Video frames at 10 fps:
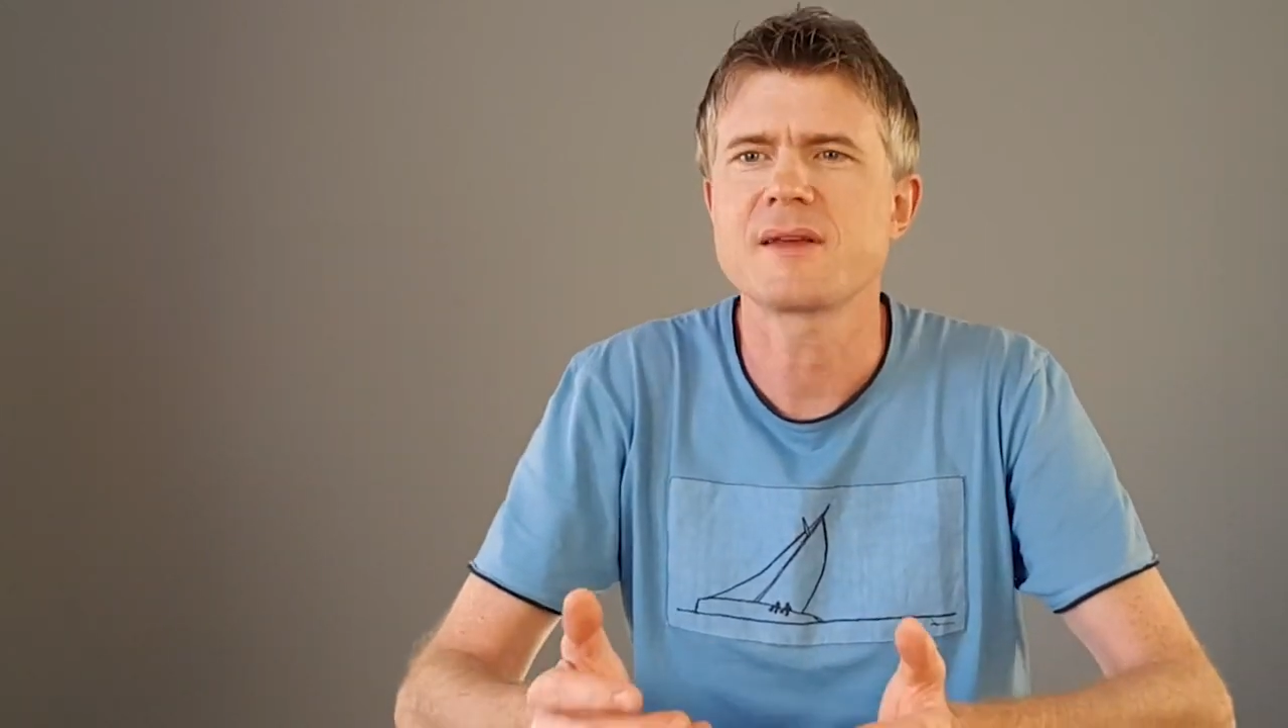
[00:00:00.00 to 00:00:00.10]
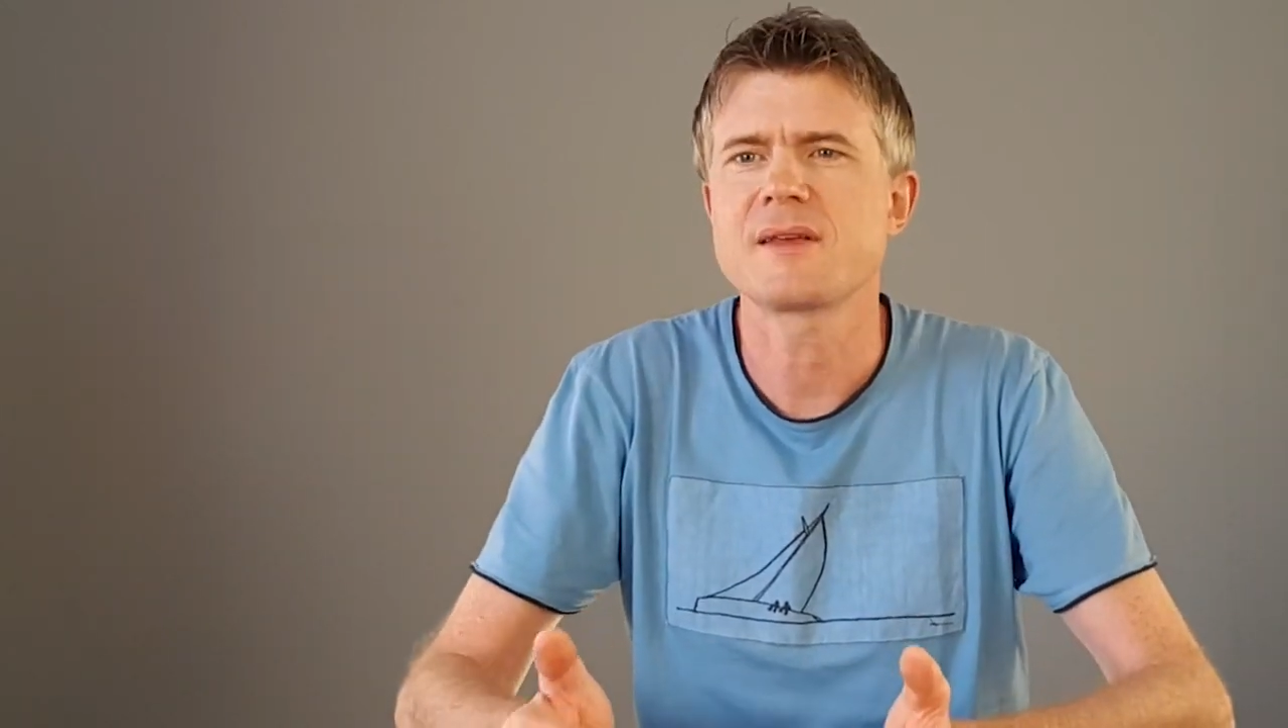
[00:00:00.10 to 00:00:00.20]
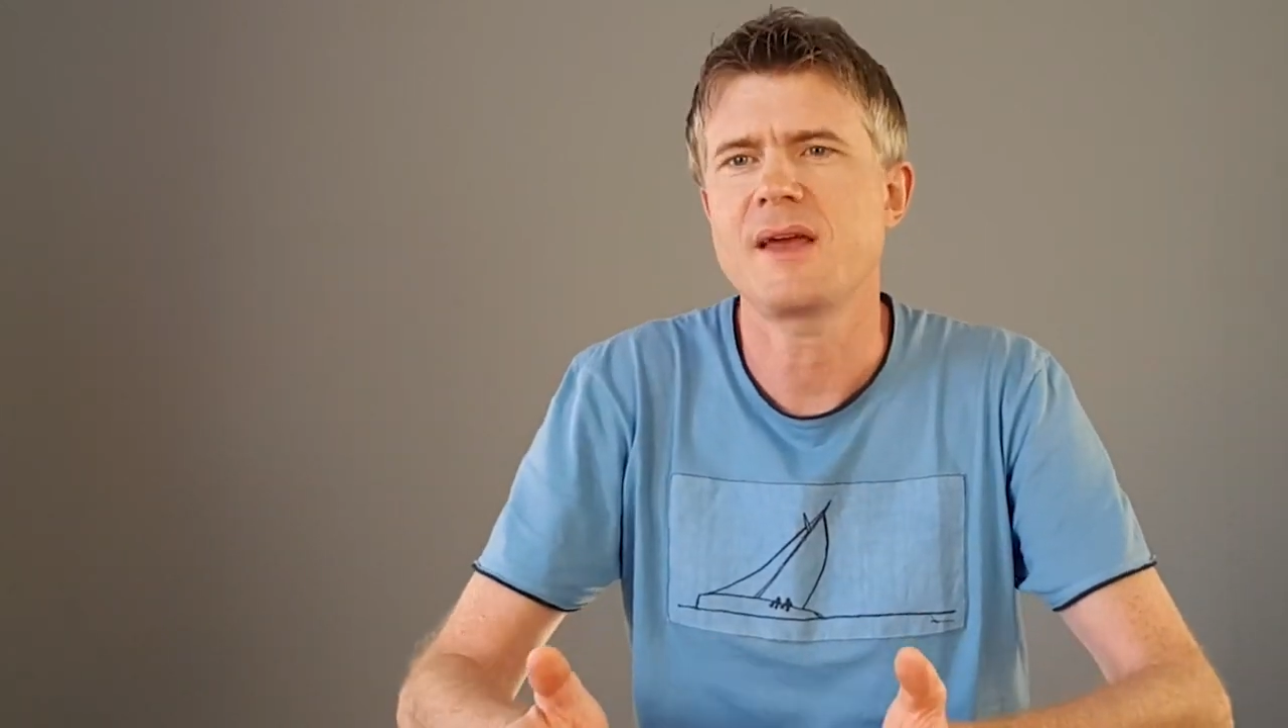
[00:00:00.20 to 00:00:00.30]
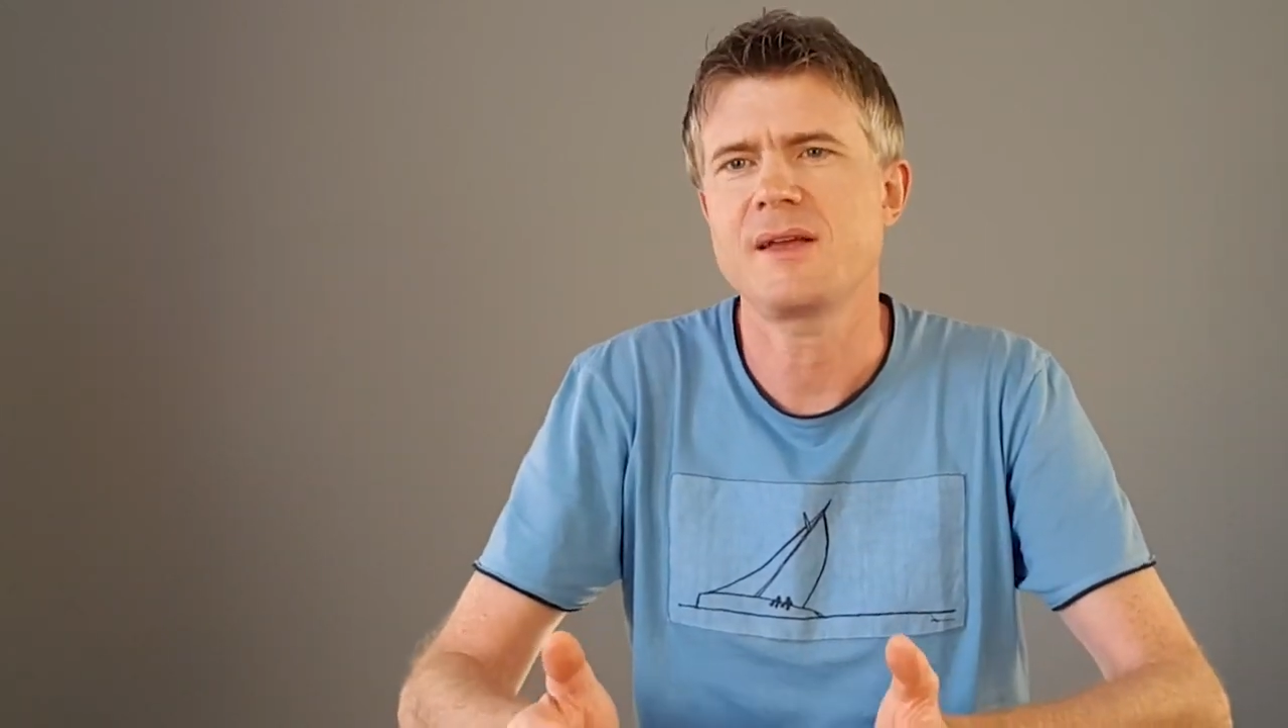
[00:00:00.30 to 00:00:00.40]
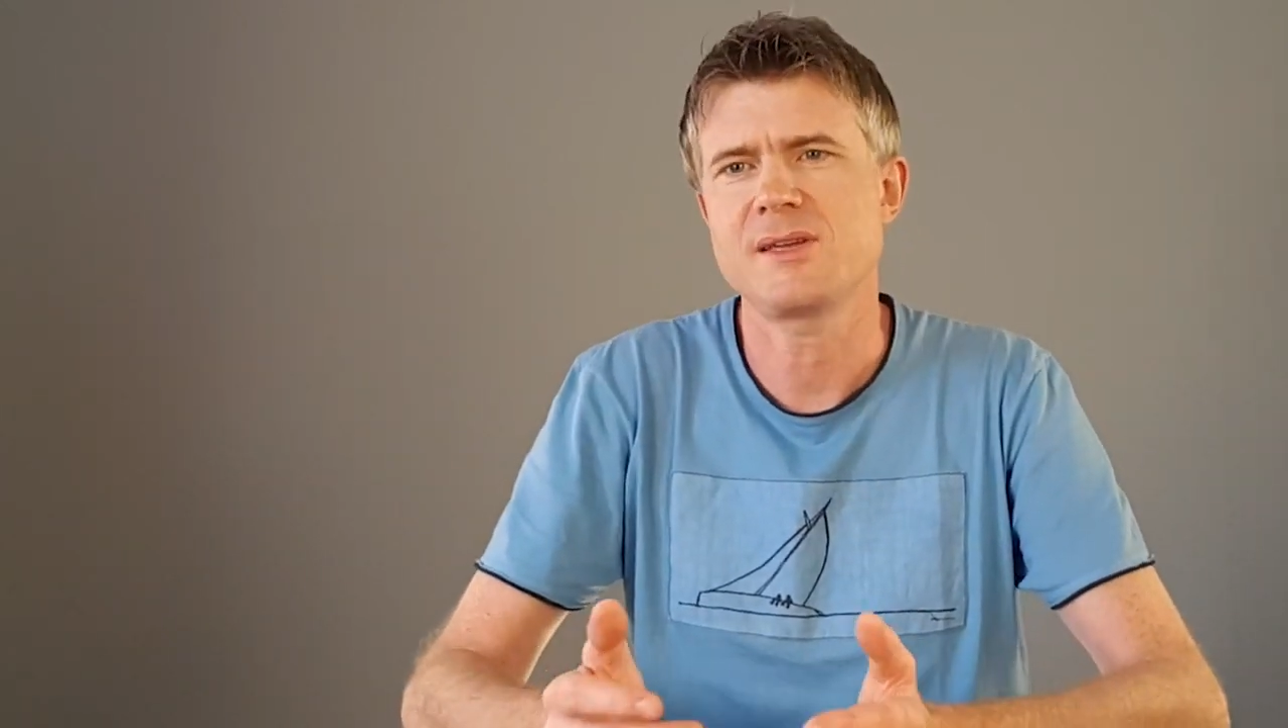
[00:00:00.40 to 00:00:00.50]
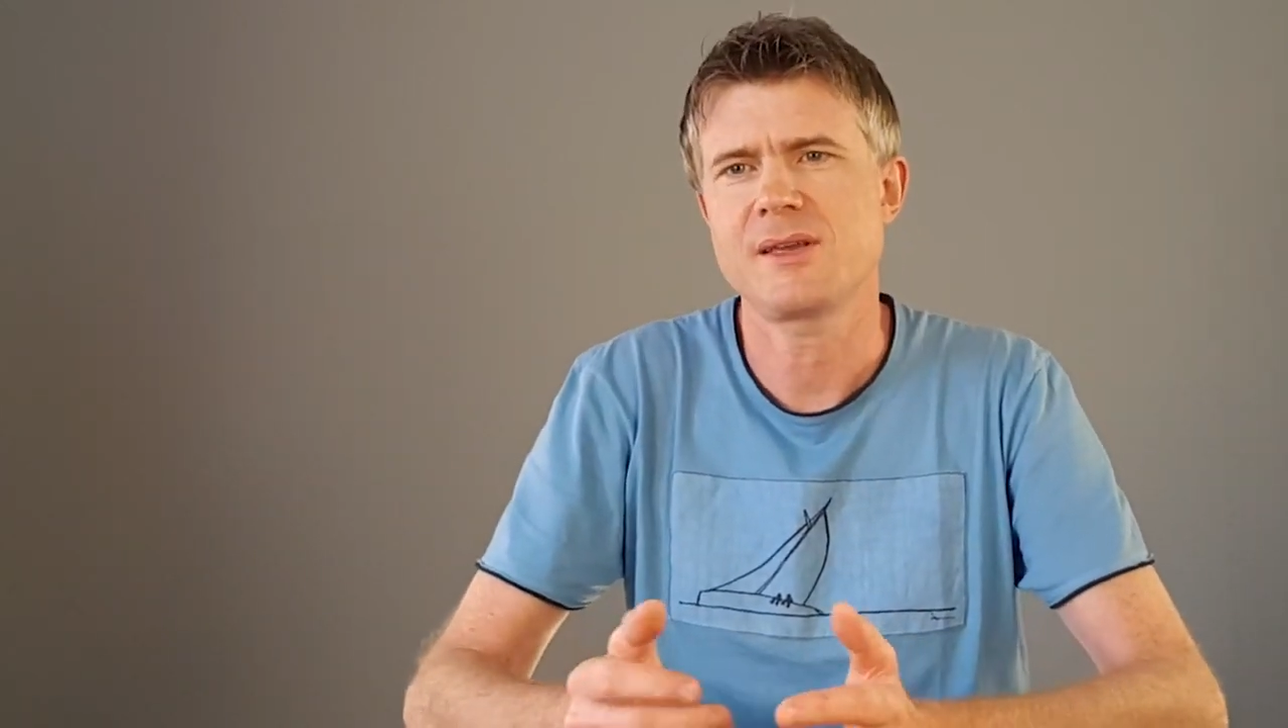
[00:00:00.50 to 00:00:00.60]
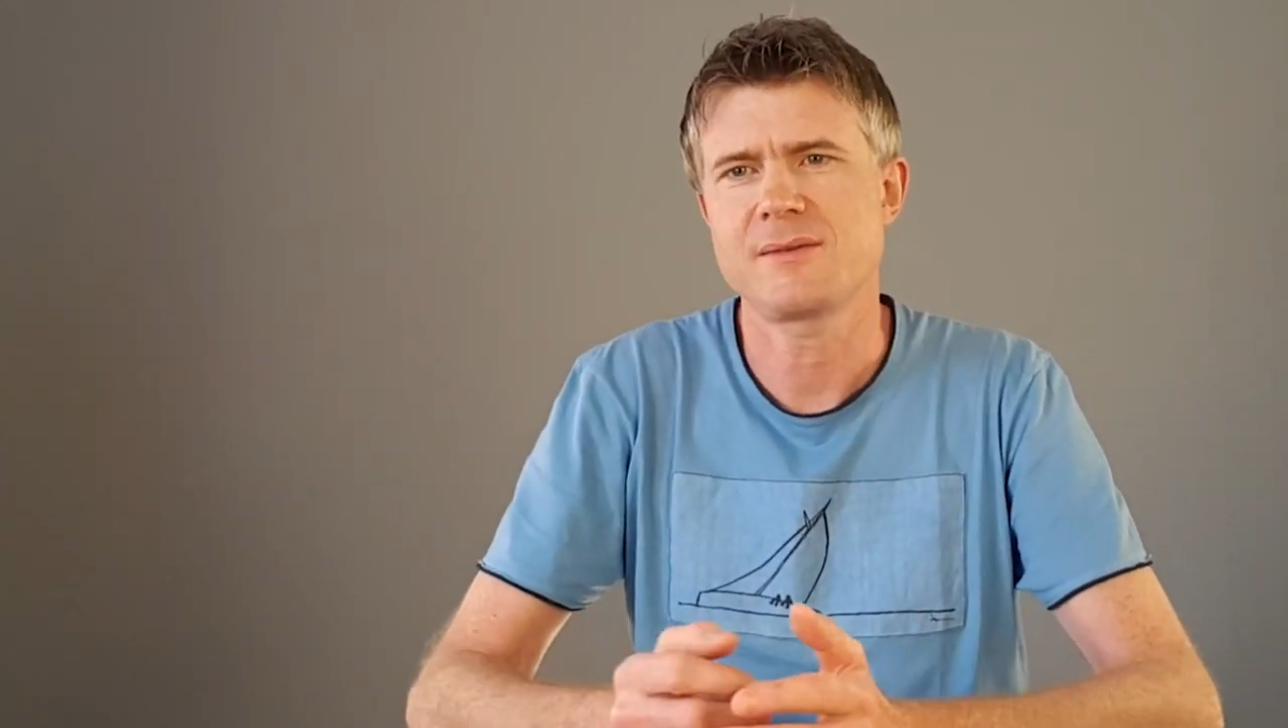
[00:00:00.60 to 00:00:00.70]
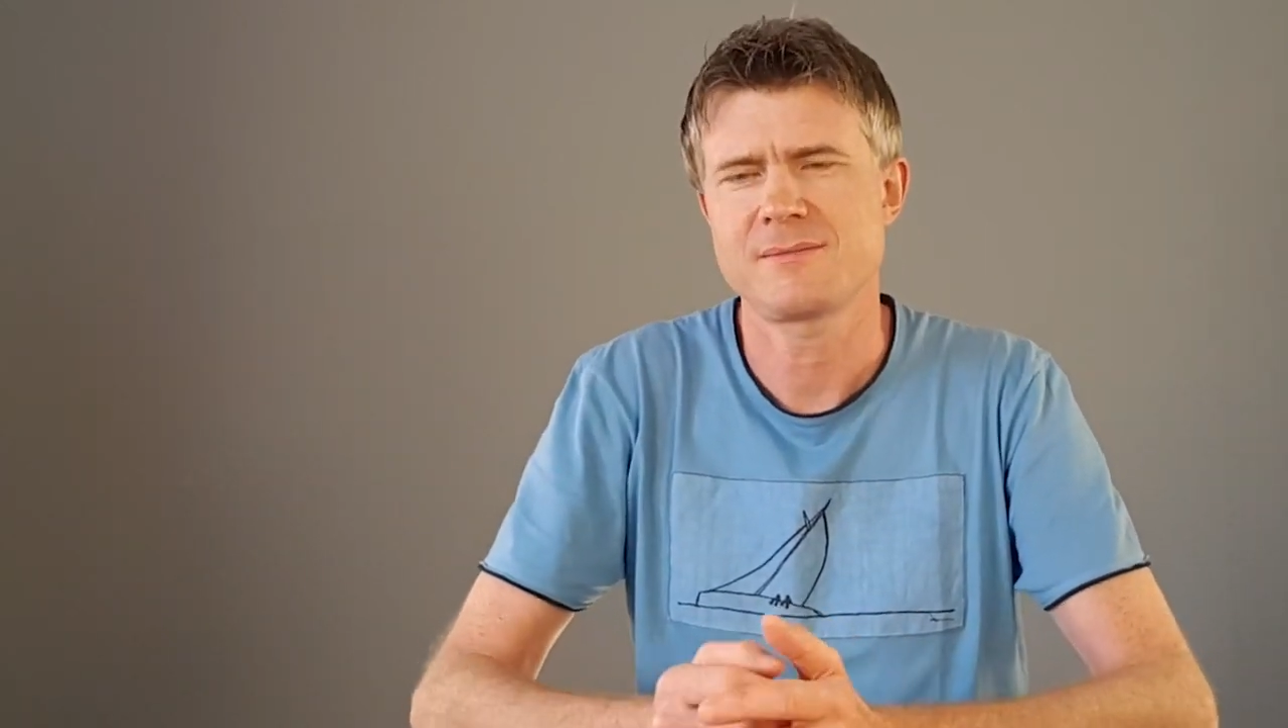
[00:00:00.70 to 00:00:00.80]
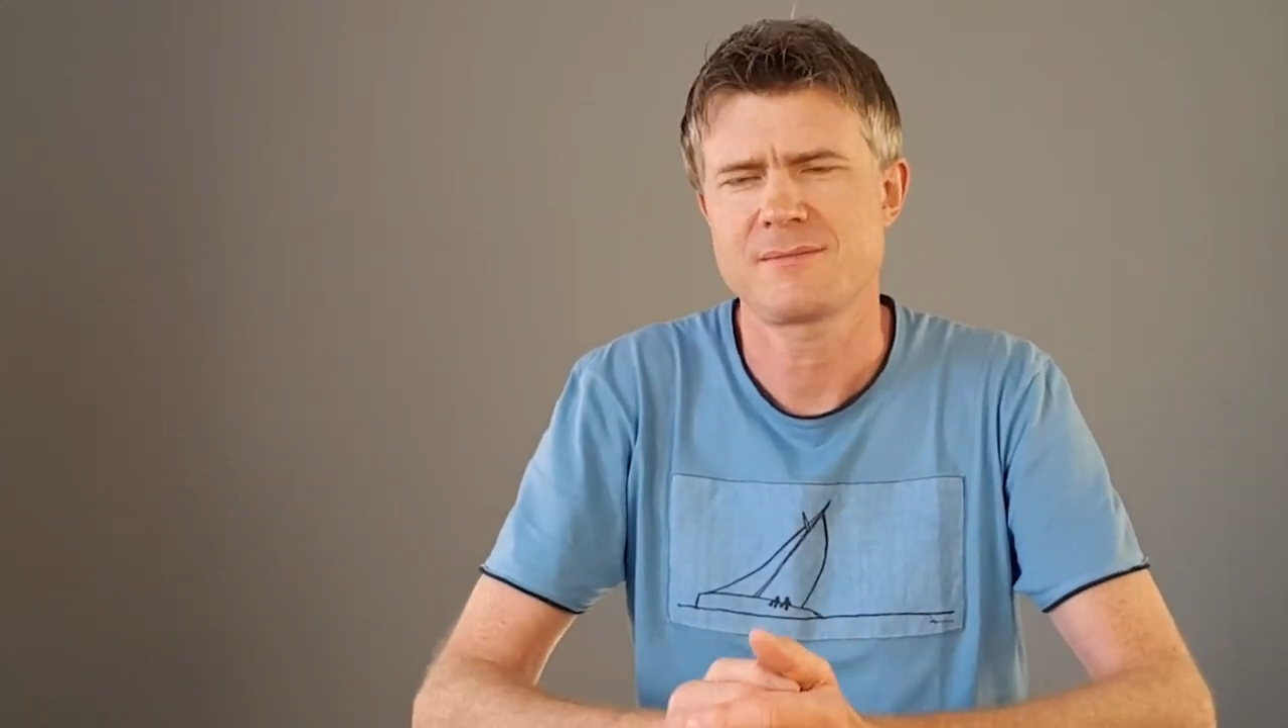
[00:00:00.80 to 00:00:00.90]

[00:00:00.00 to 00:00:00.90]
engaging.